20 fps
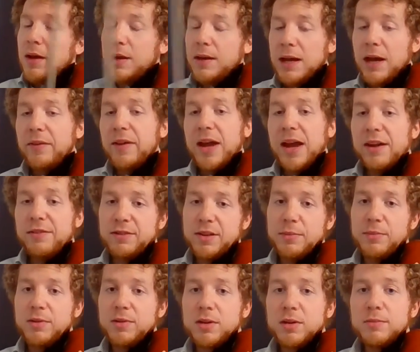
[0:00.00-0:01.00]
Now the half
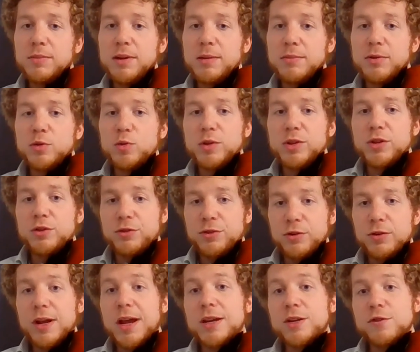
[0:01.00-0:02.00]
step is going to be between your
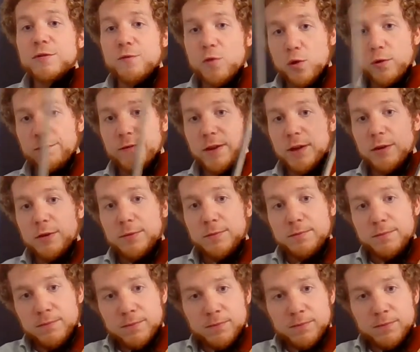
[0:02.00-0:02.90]
third and your fourth finger.